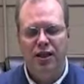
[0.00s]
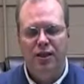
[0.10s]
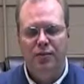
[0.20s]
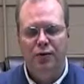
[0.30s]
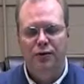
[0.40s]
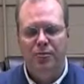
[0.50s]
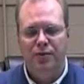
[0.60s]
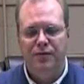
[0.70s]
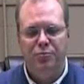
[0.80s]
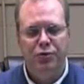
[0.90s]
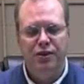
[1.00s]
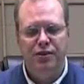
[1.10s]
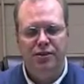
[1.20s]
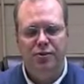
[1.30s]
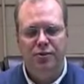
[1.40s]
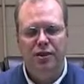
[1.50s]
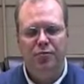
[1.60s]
in fulfillment of his priestly duty of